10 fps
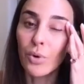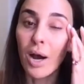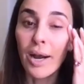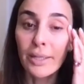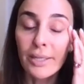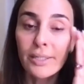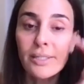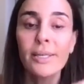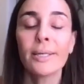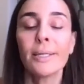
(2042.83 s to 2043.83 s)
eyelids
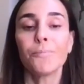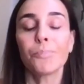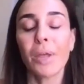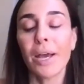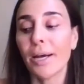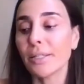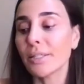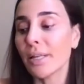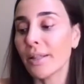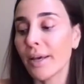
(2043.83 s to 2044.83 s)
and
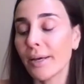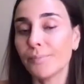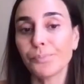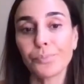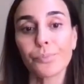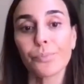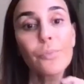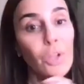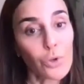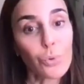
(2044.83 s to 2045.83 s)
then
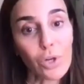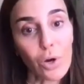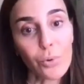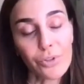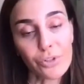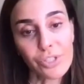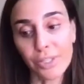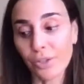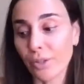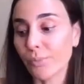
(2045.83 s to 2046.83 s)
you would go with your
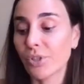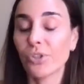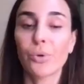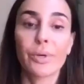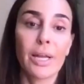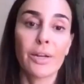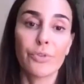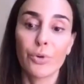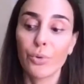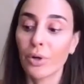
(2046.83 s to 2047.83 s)
serums. So again, if
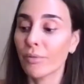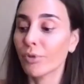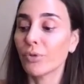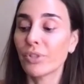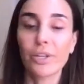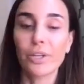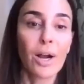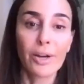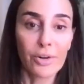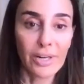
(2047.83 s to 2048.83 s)
you were using your
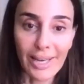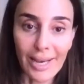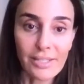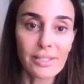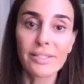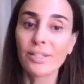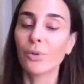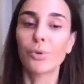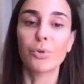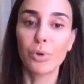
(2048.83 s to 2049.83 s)
hyaluronic acid
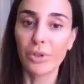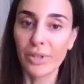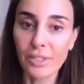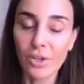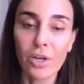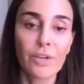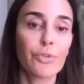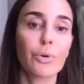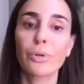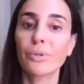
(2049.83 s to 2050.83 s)
serum, you'd put this on. If
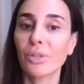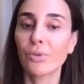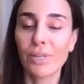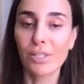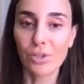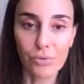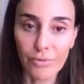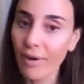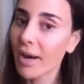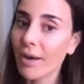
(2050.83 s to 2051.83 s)
you were using Rest and
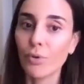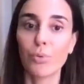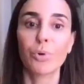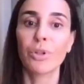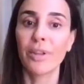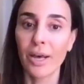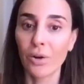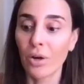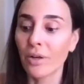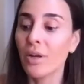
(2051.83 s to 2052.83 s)
Revive, you would put that on.